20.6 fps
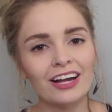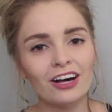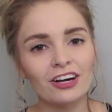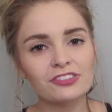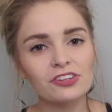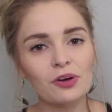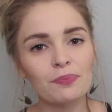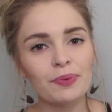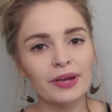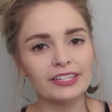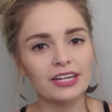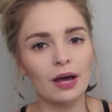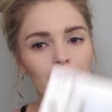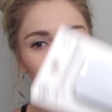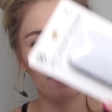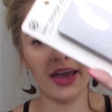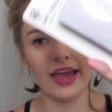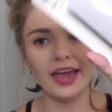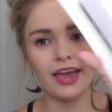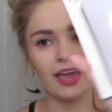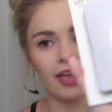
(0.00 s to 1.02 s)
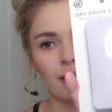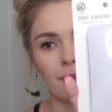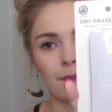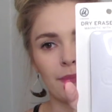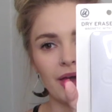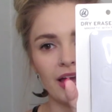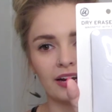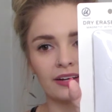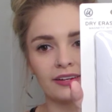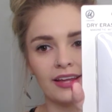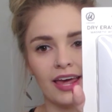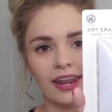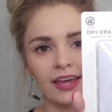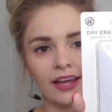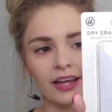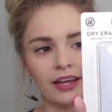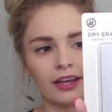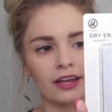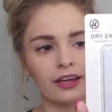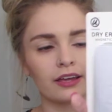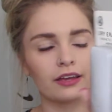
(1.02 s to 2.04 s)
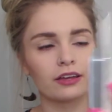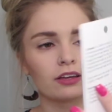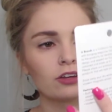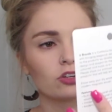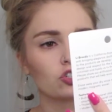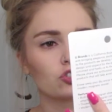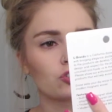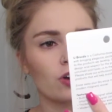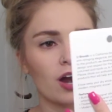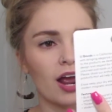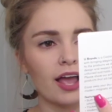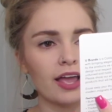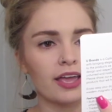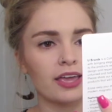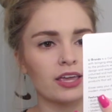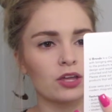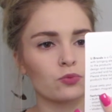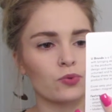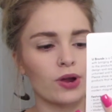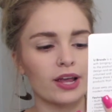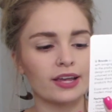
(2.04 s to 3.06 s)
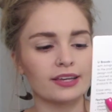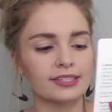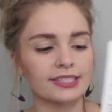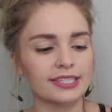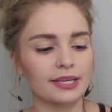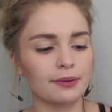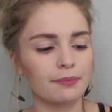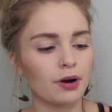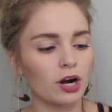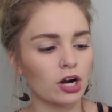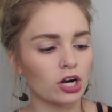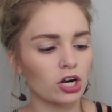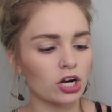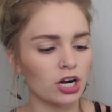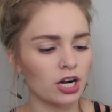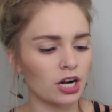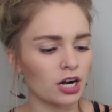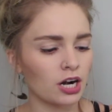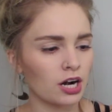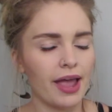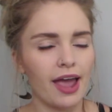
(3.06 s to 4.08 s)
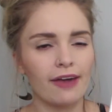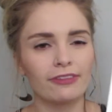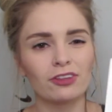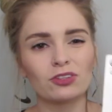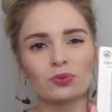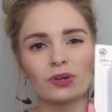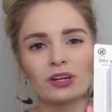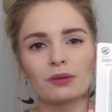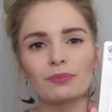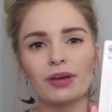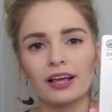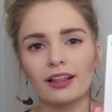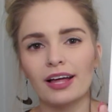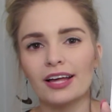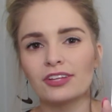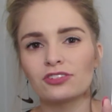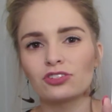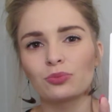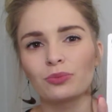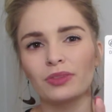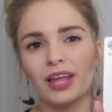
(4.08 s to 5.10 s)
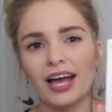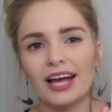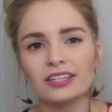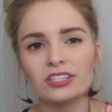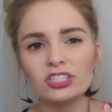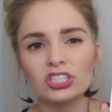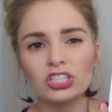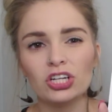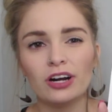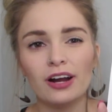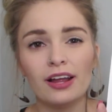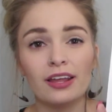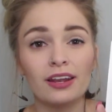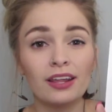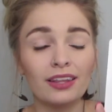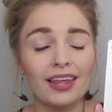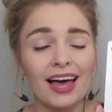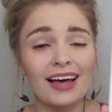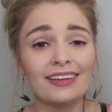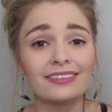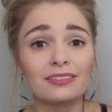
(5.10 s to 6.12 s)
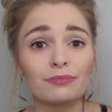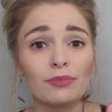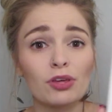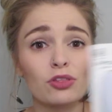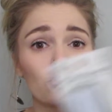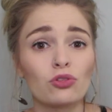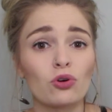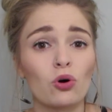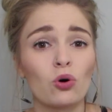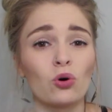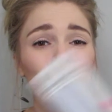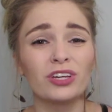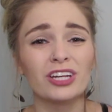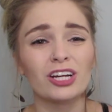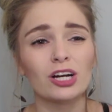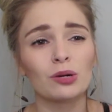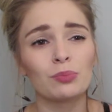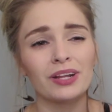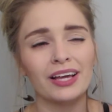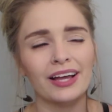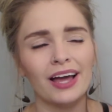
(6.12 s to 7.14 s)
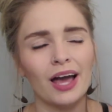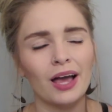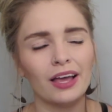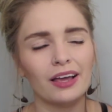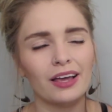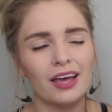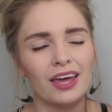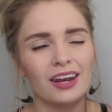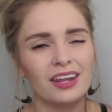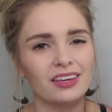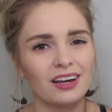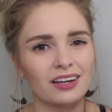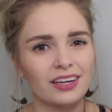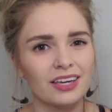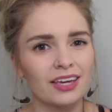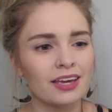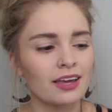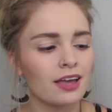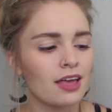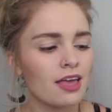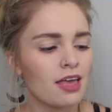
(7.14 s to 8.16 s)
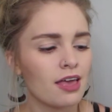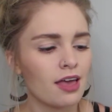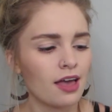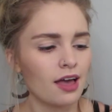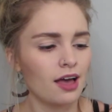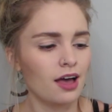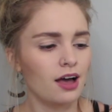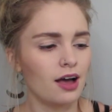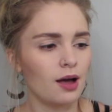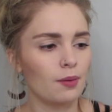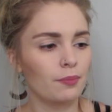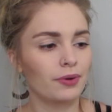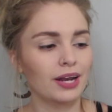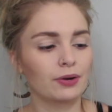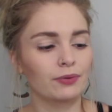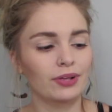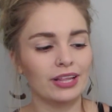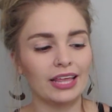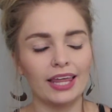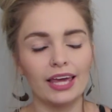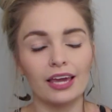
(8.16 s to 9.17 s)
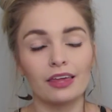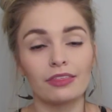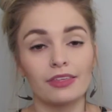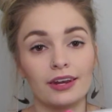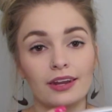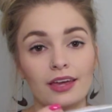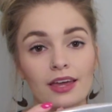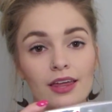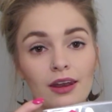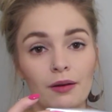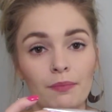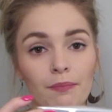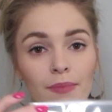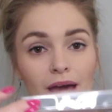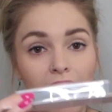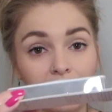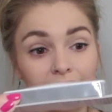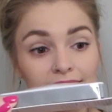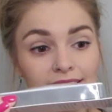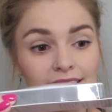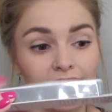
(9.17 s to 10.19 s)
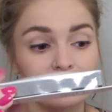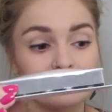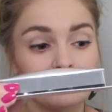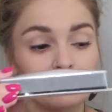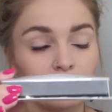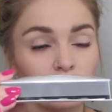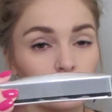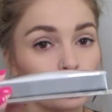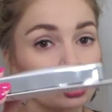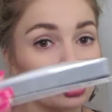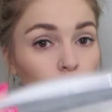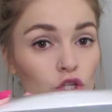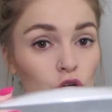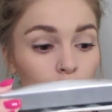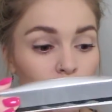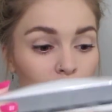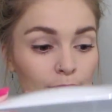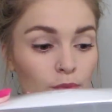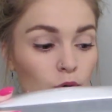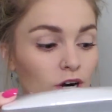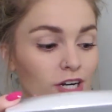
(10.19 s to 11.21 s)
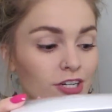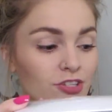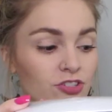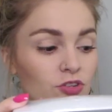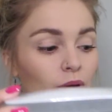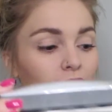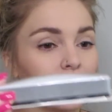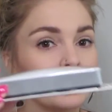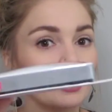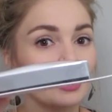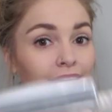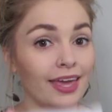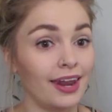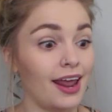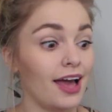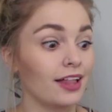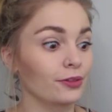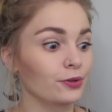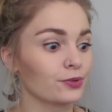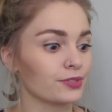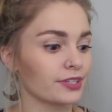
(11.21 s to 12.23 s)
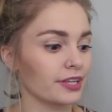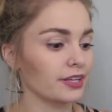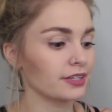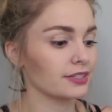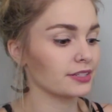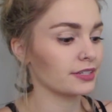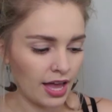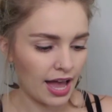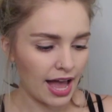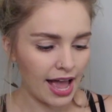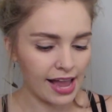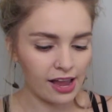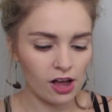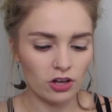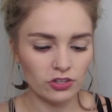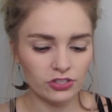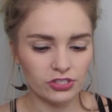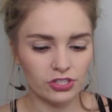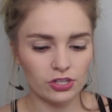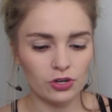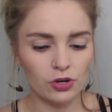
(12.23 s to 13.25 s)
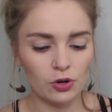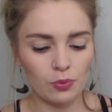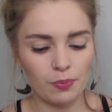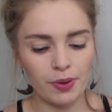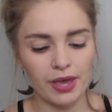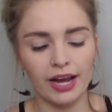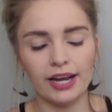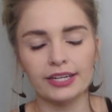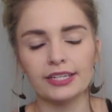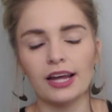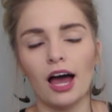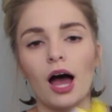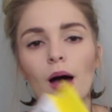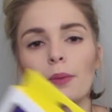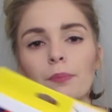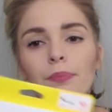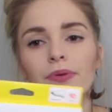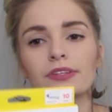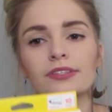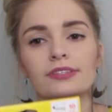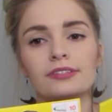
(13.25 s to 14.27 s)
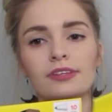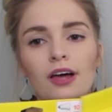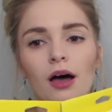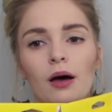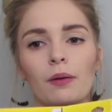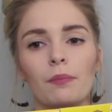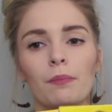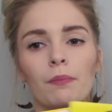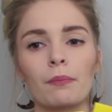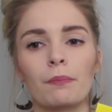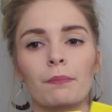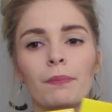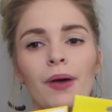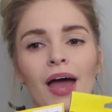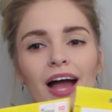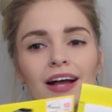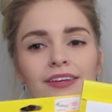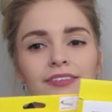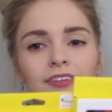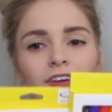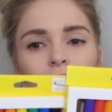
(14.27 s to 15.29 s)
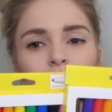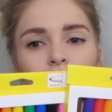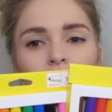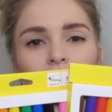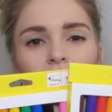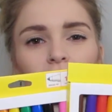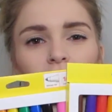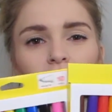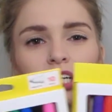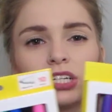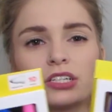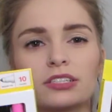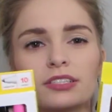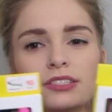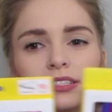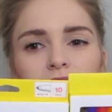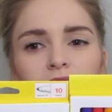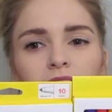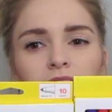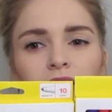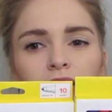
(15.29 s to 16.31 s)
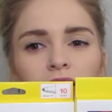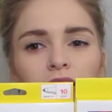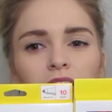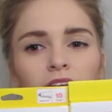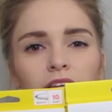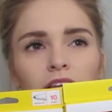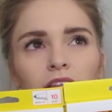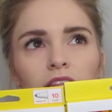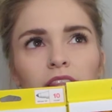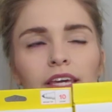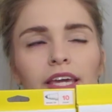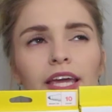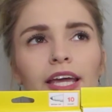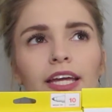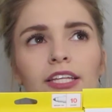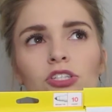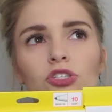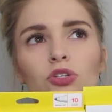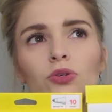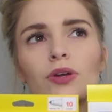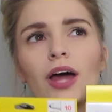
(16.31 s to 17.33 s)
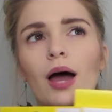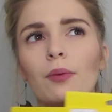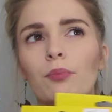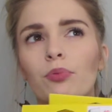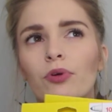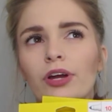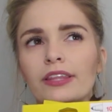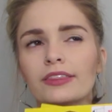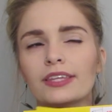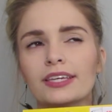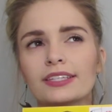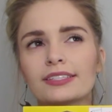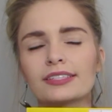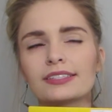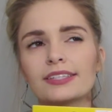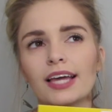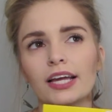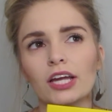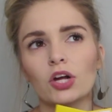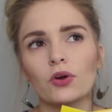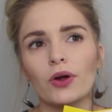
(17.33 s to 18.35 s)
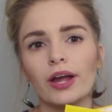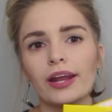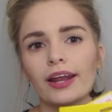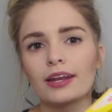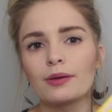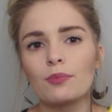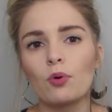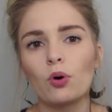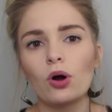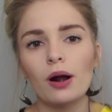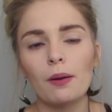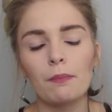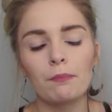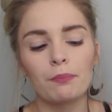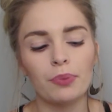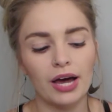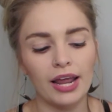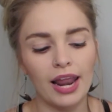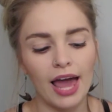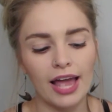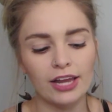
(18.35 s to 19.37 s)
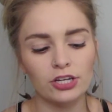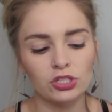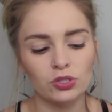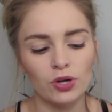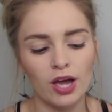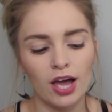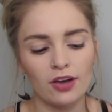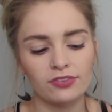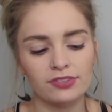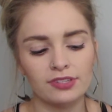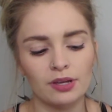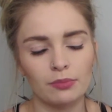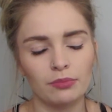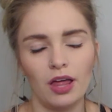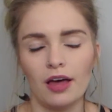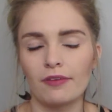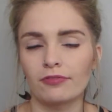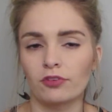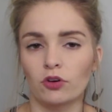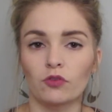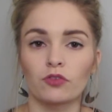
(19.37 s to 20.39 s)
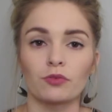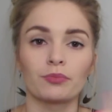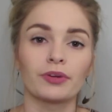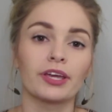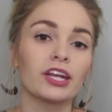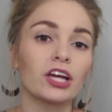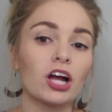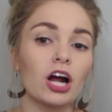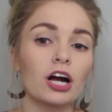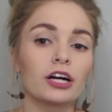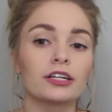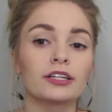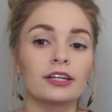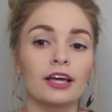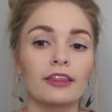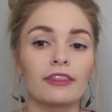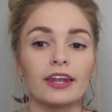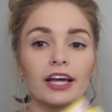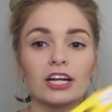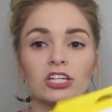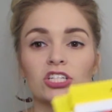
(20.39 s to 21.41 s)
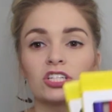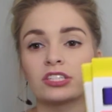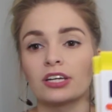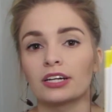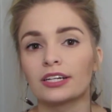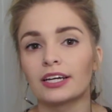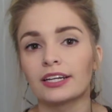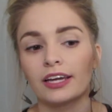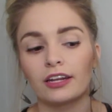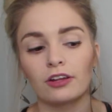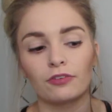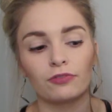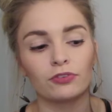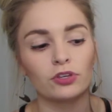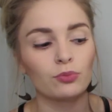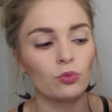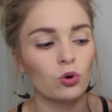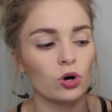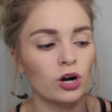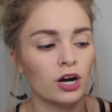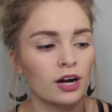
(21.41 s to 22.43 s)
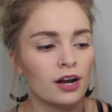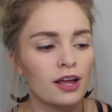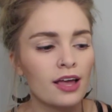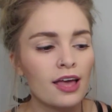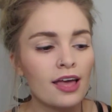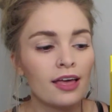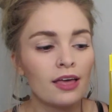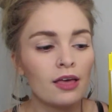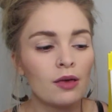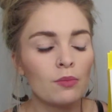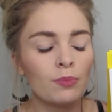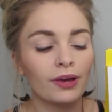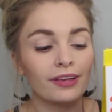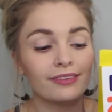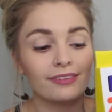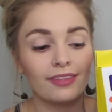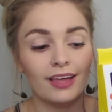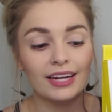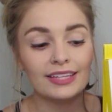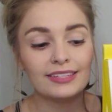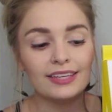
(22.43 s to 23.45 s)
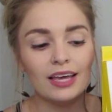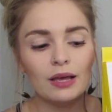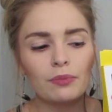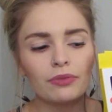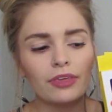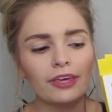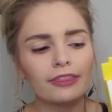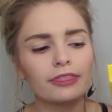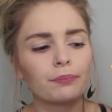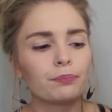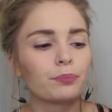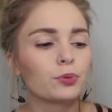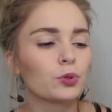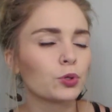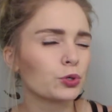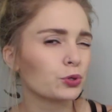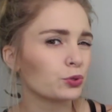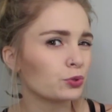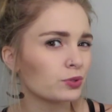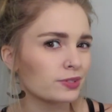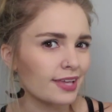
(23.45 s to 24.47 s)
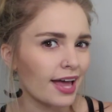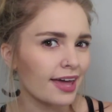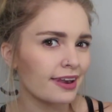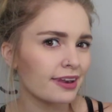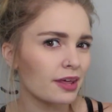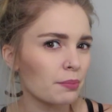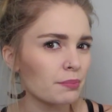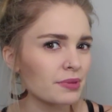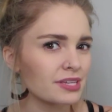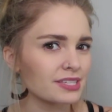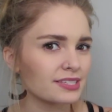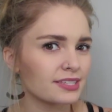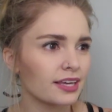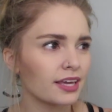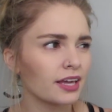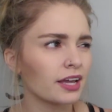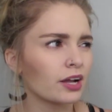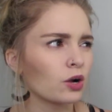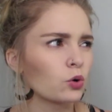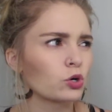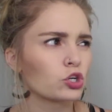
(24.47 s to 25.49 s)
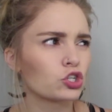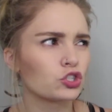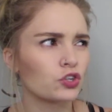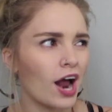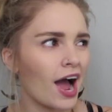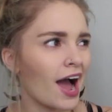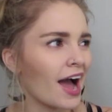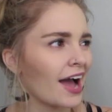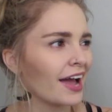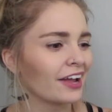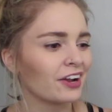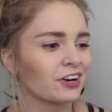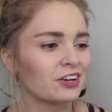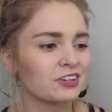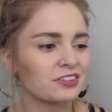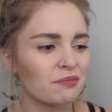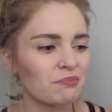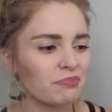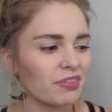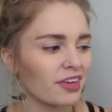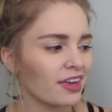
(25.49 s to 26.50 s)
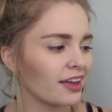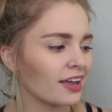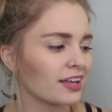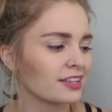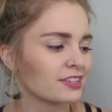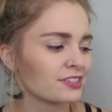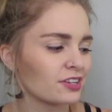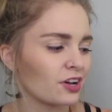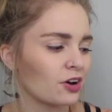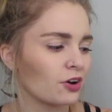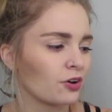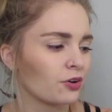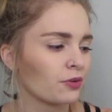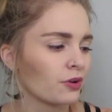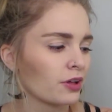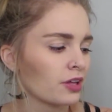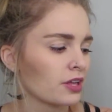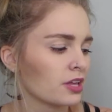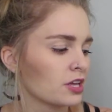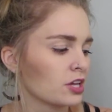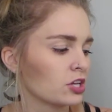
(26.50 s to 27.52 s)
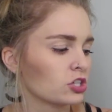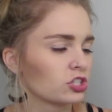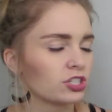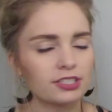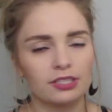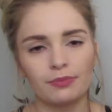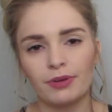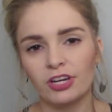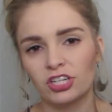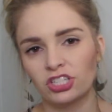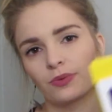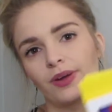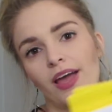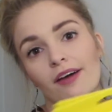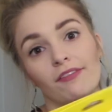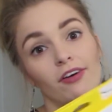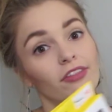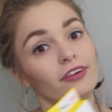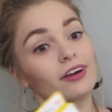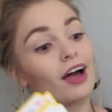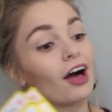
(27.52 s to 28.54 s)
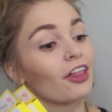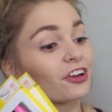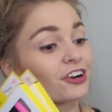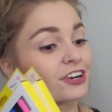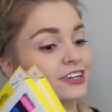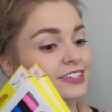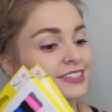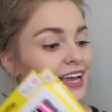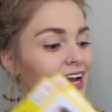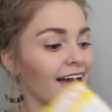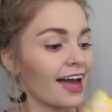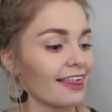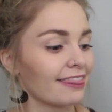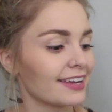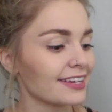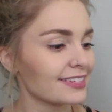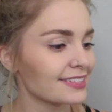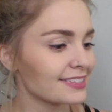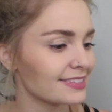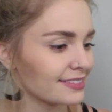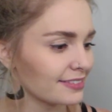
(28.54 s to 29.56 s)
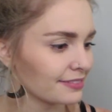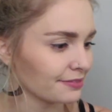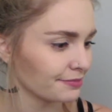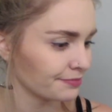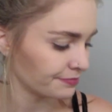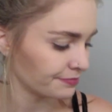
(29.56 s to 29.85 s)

also picked up a magnetic dry erase marker. I had this one in my classroom last year, and it lasted me through the whole year, but it got kind of yucky. But I really like that it magnetizes to my board, so I cannot lose it. I also picked up some packs of markers. The kids do not bring these in 2nd grade anymore, but I do have some left over from kindergarten, and then I just thought I'd get a few more because a lot of times like the blues end up missing or dry or something, and so just to make sure we have all the colors, I got this.